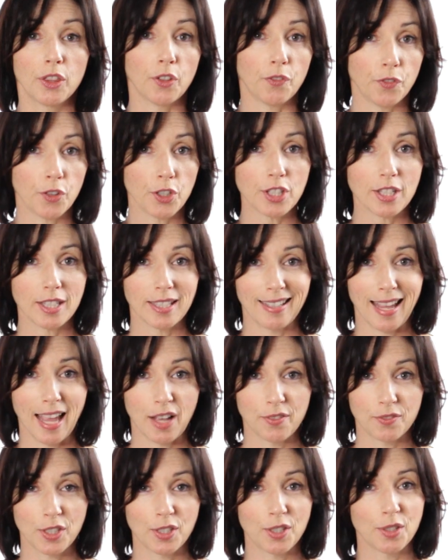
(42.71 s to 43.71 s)
The first thing you
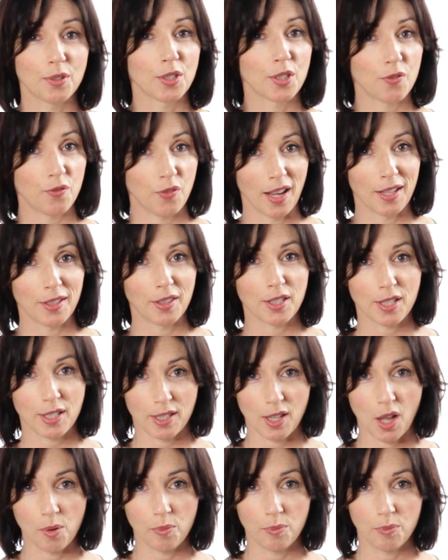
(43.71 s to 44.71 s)
have to do is find the
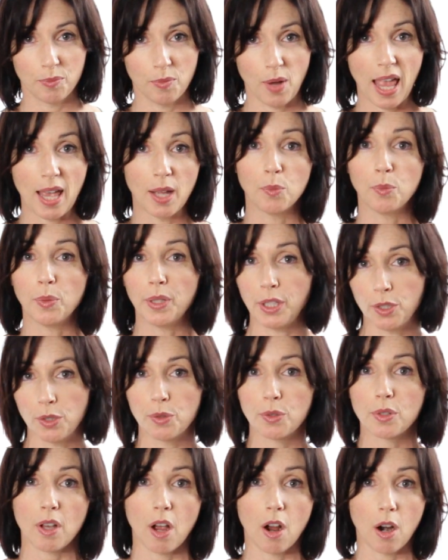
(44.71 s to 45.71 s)
slope, and we
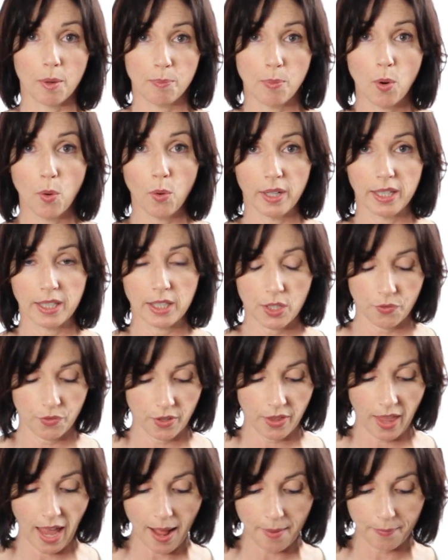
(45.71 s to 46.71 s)
use our points
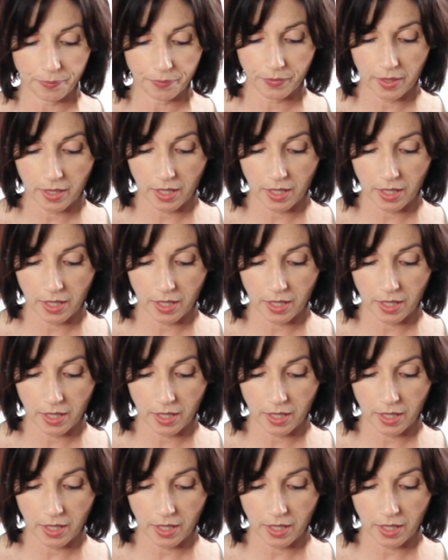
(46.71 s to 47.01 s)
for that.